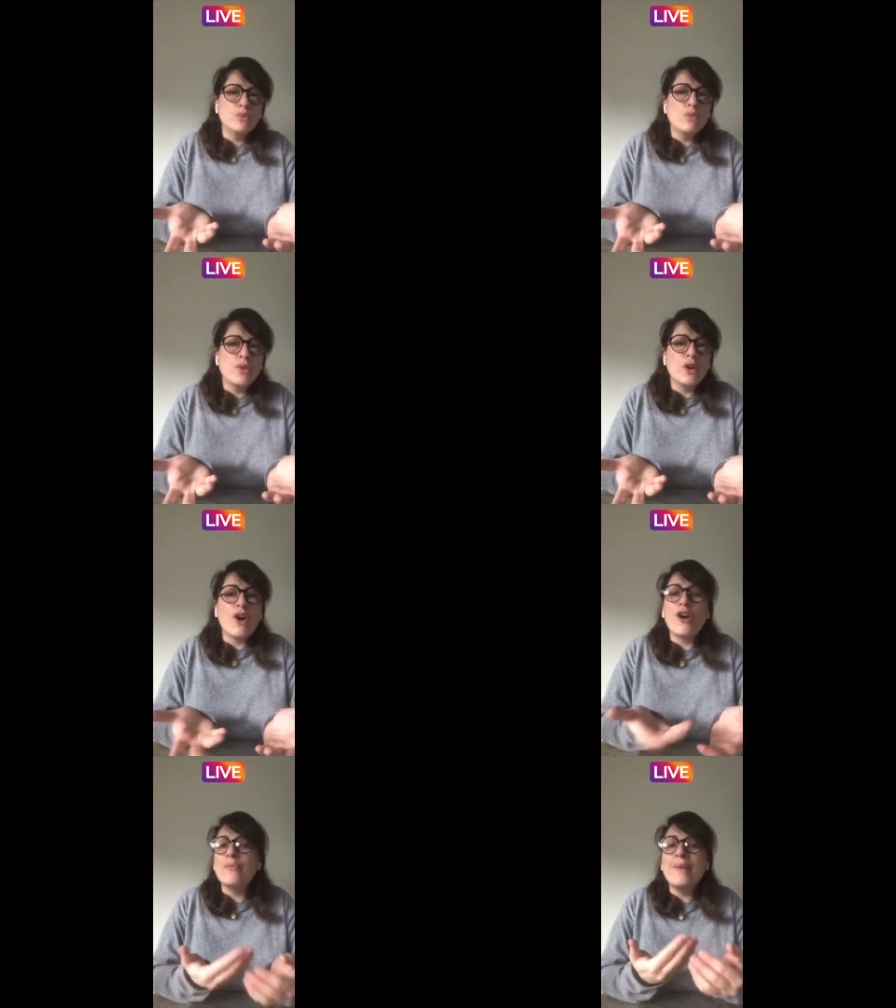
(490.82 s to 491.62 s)
there
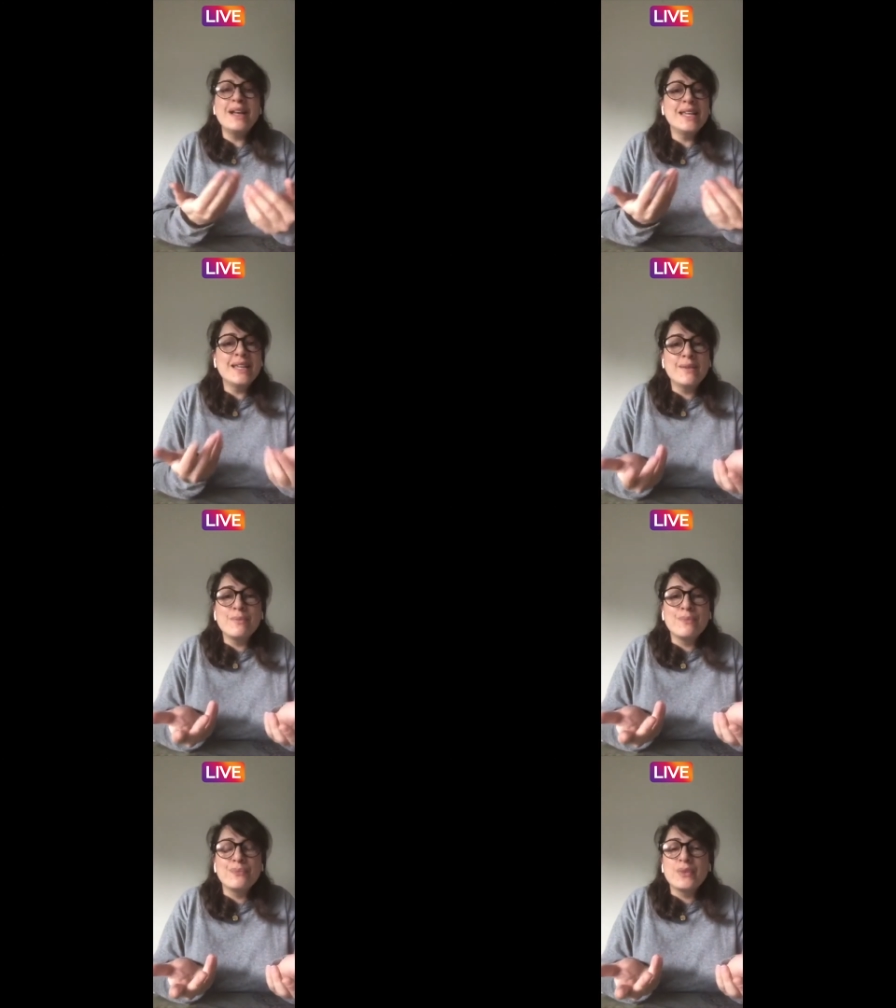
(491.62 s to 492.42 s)
are many
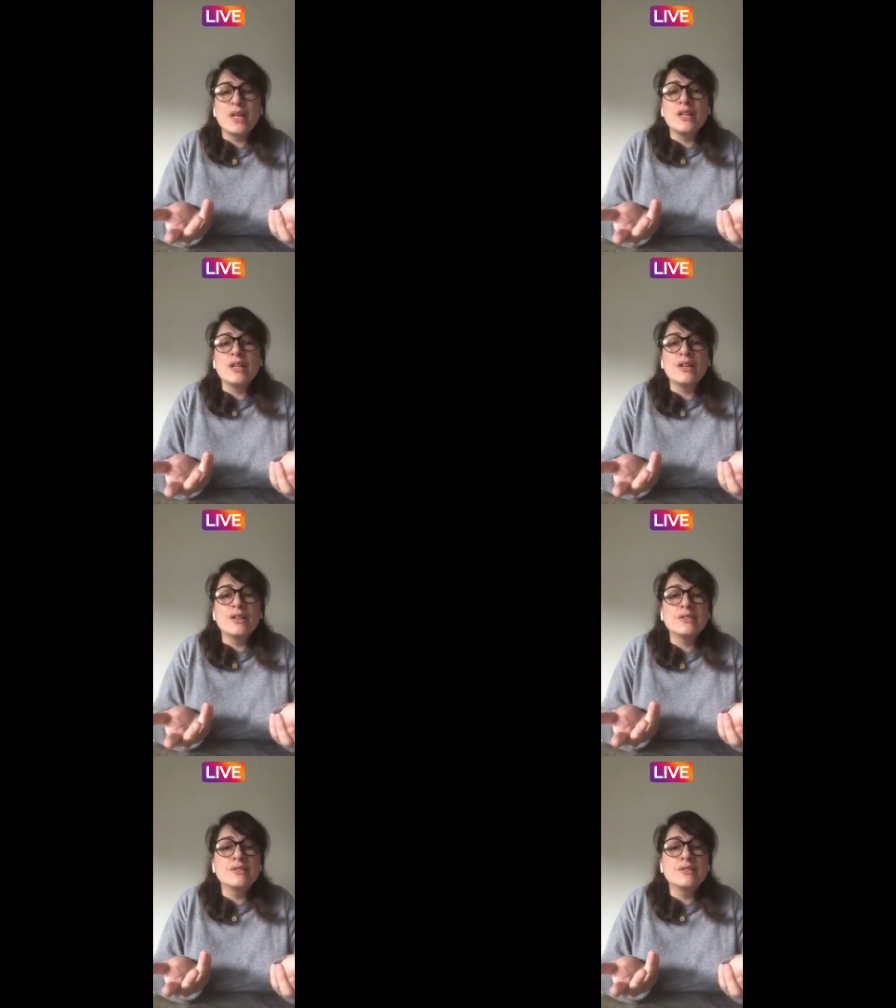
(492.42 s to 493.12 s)
um, uh,